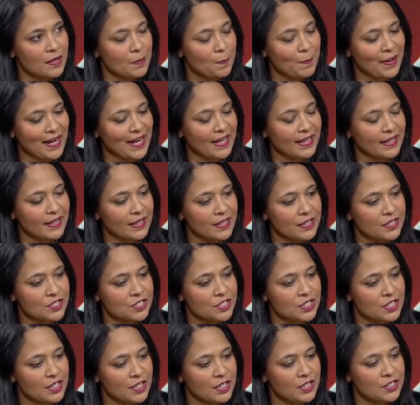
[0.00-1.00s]

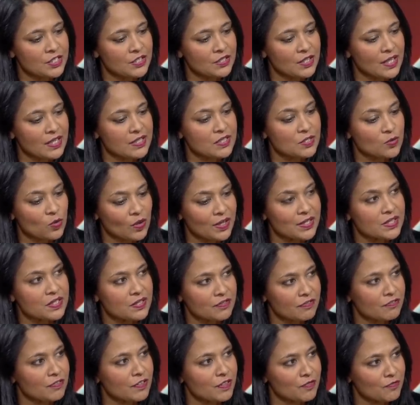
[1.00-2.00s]
package. So that's quite
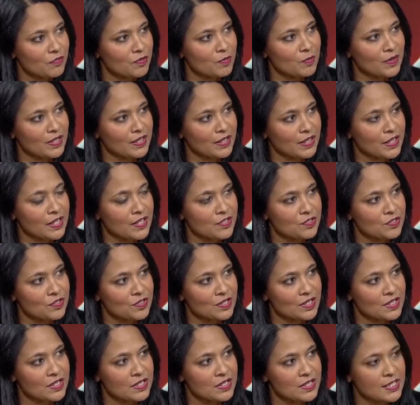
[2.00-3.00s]
different from other
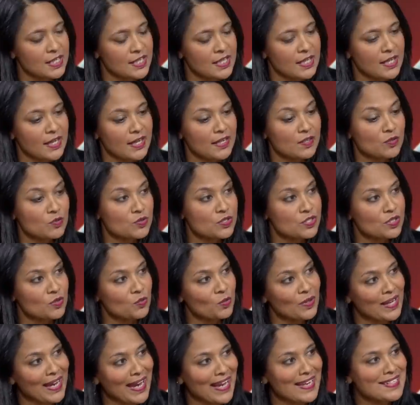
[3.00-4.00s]
countries. And also
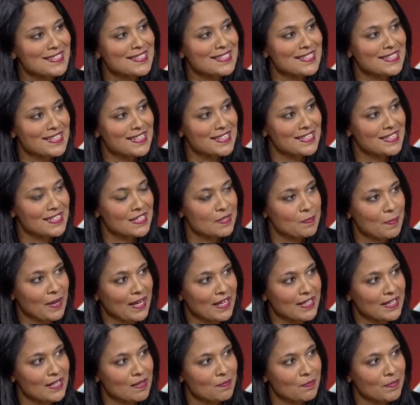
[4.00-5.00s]
we entered into the
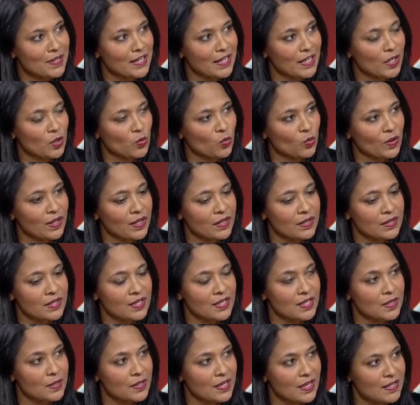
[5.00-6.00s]
pandemic with
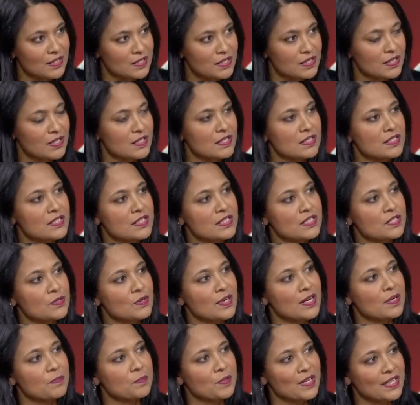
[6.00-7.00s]
the uncertainties
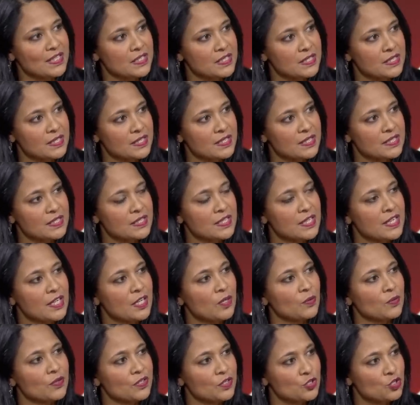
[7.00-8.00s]
around Brexit,
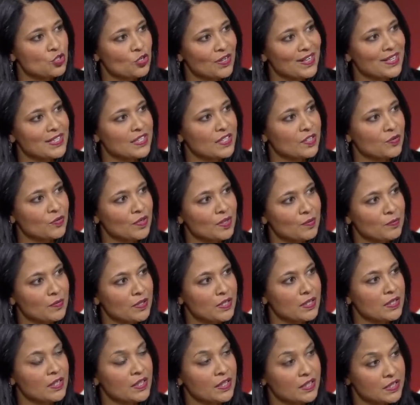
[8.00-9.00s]
with a trade
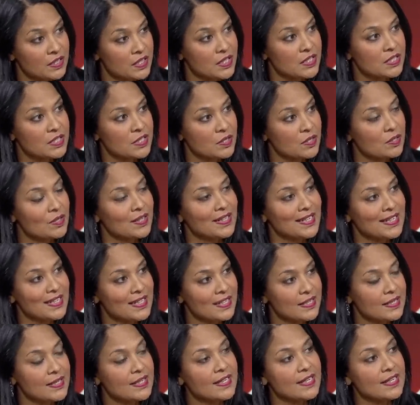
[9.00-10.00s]
agreement that did
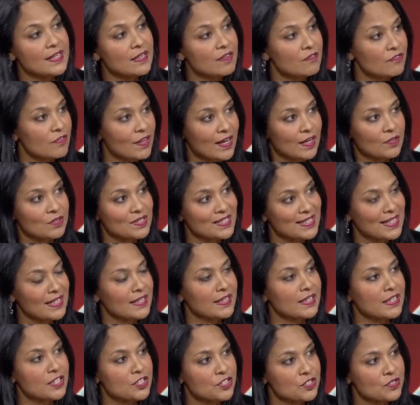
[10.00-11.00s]
leave
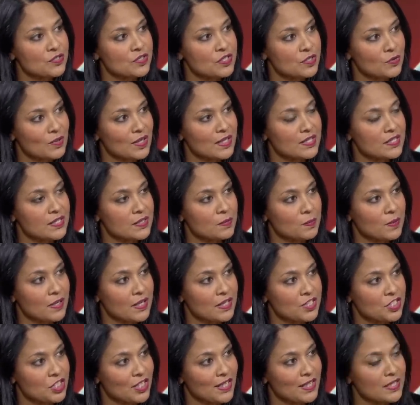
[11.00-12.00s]
outstanding issues around
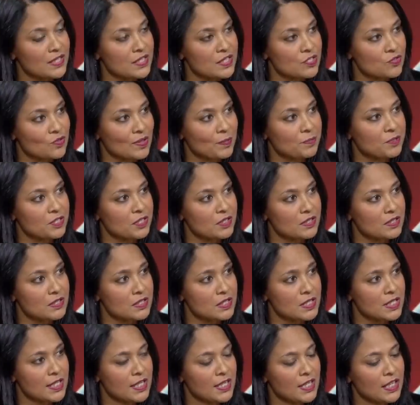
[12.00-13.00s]
supply chain
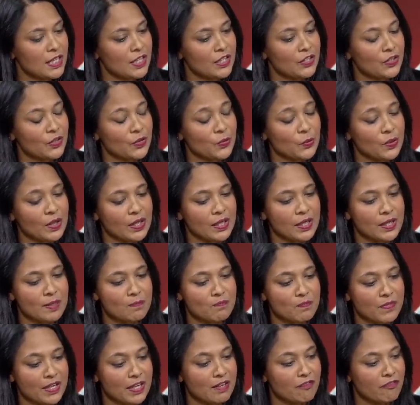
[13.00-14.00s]
disruptions. You
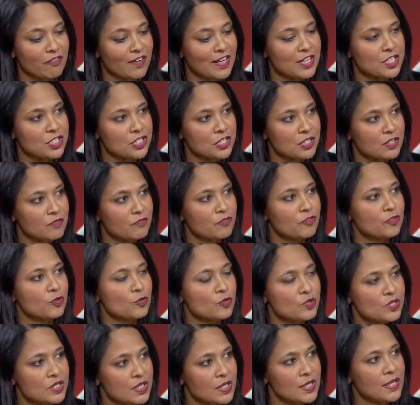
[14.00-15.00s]
know, inflation,
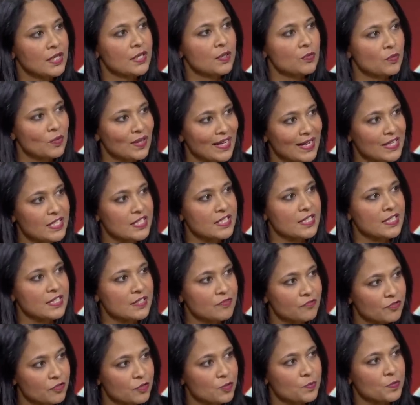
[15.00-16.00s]

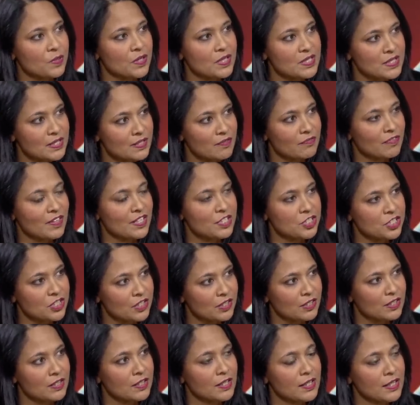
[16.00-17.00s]
food-related, food price
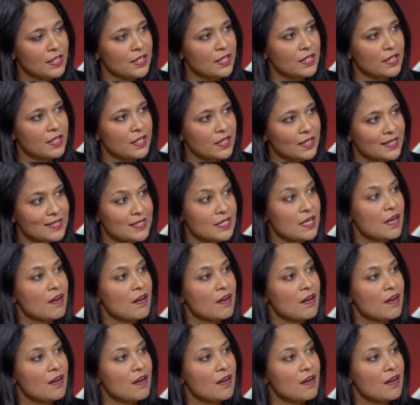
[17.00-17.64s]
inflation is